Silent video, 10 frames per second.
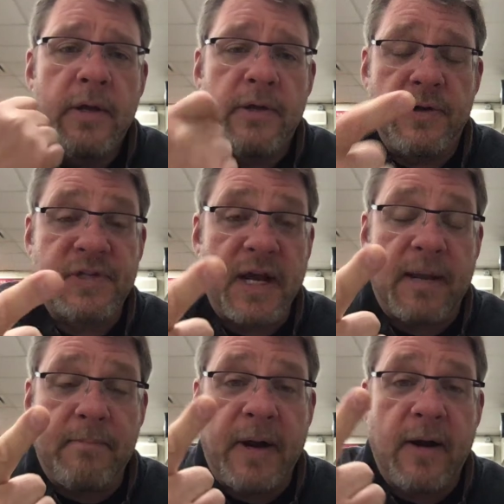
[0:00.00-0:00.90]
Your
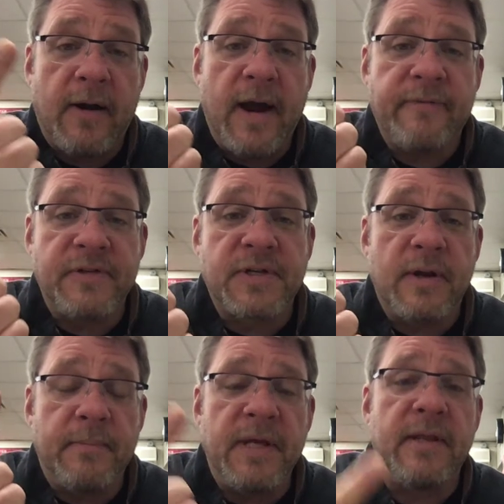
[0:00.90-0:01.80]
second paragraph is going
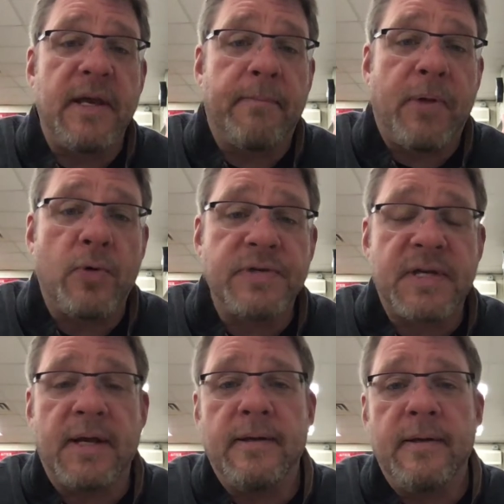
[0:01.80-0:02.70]
to be the
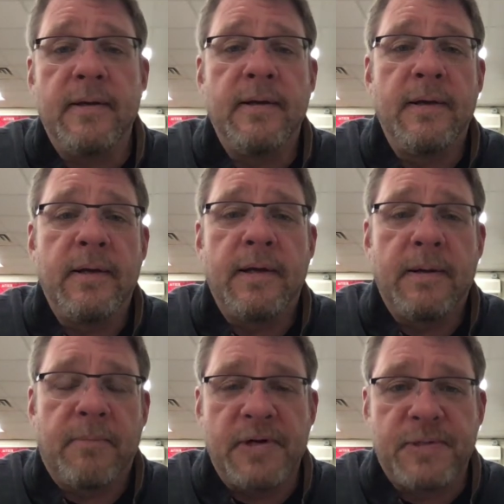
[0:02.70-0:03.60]
opposing
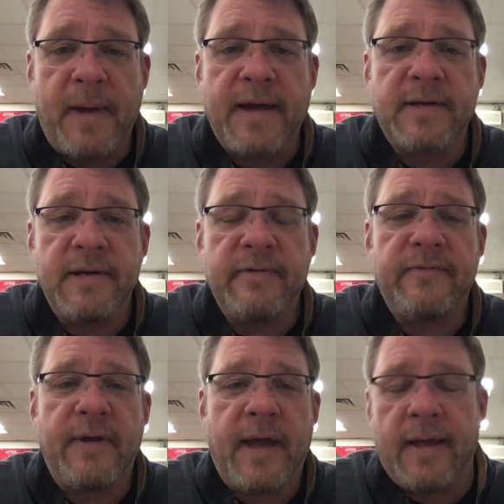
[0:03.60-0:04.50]

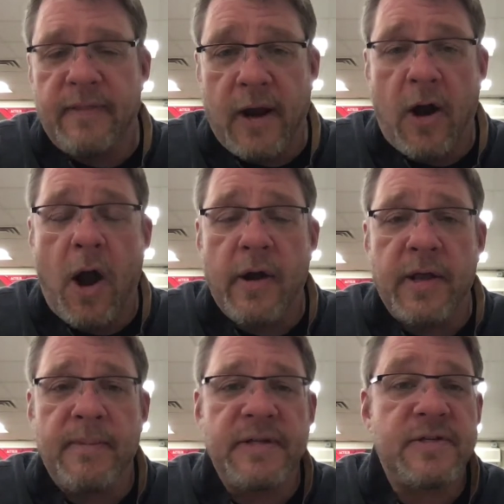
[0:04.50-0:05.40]
perspective and their
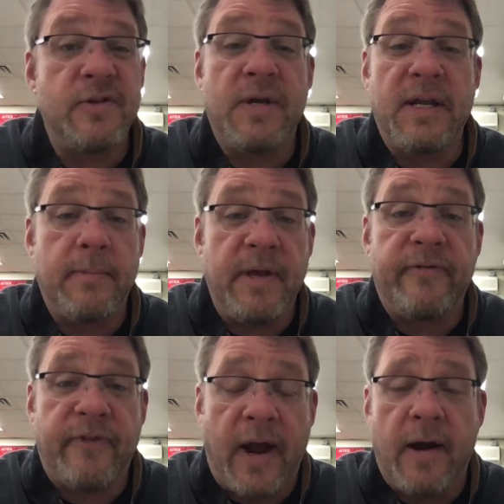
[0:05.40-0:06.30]
arguments. You need to be
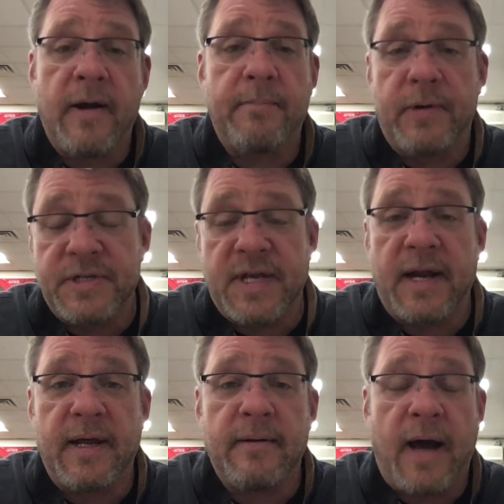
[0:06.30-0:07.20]
fair and
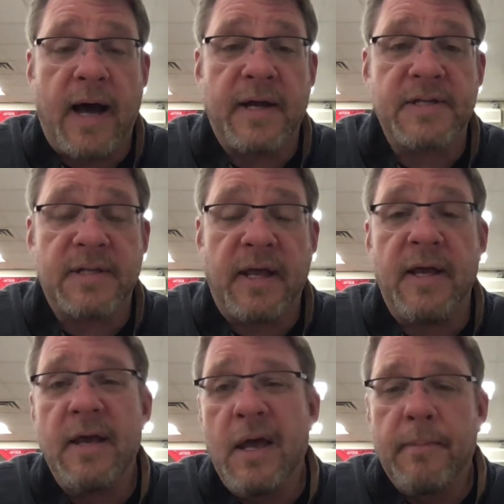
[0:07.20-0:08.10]
present it
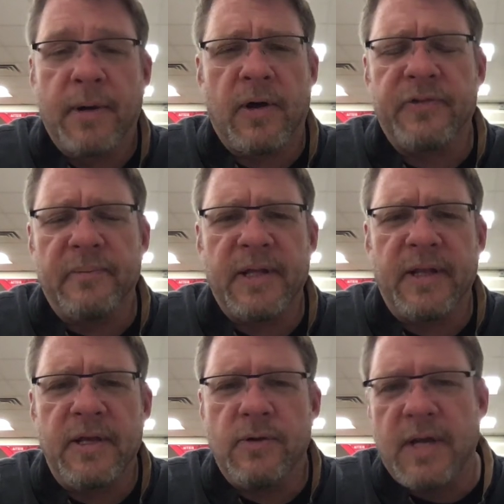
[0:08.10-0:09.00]
honestly. But
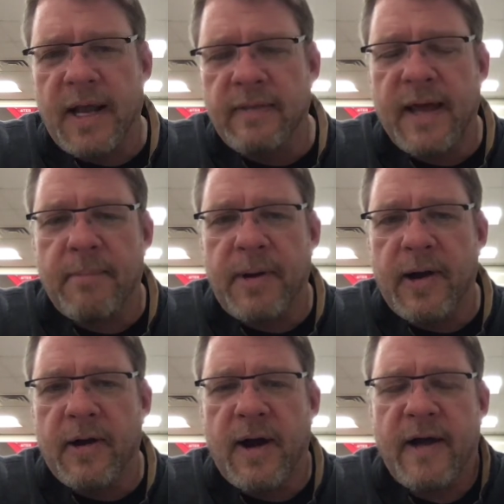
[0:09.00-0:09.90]
ultimately, you can end that
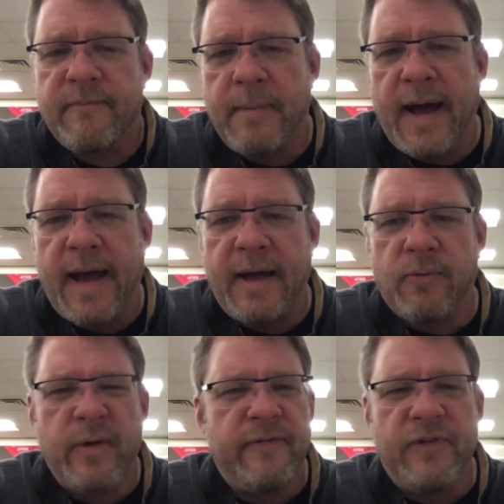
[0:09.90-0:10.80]
paragraph by
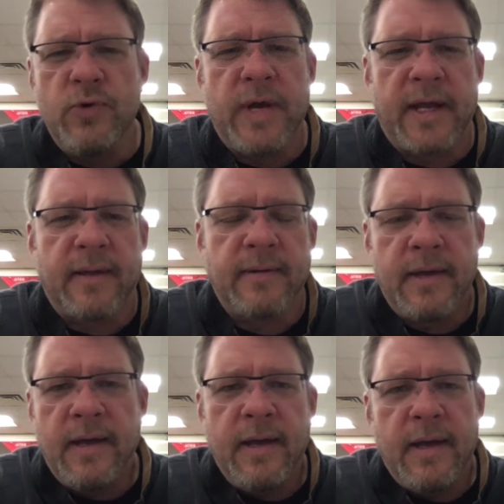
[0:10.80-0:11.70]
refuting
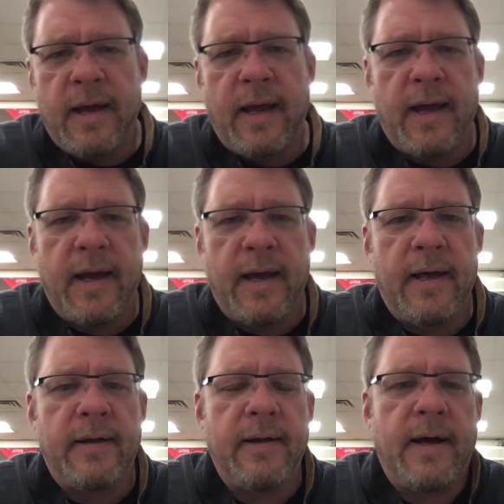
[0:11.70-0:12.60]

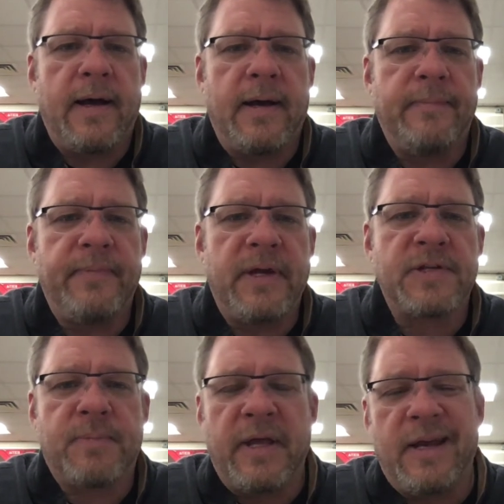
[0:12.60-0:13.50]
and
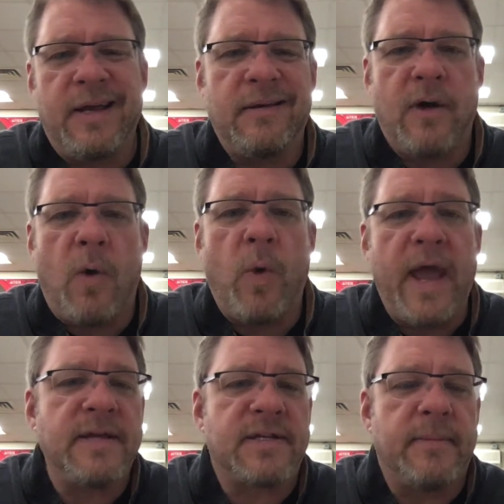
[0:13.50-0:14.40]
explaining
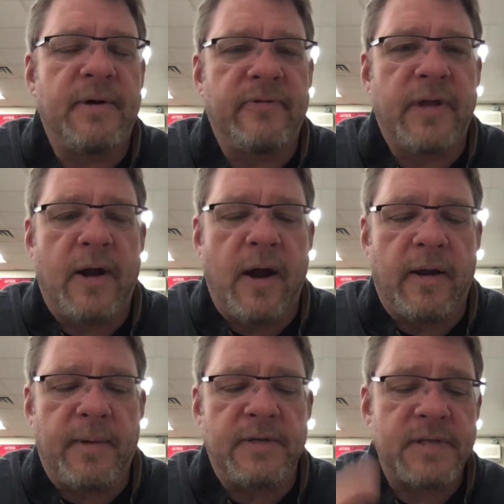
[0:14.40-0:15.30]
away some of their
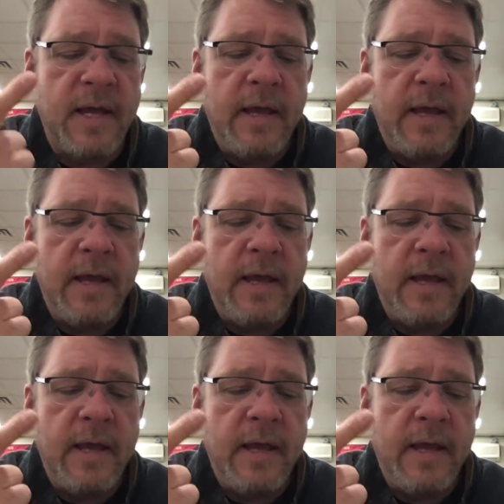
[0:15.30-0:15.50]
arguments.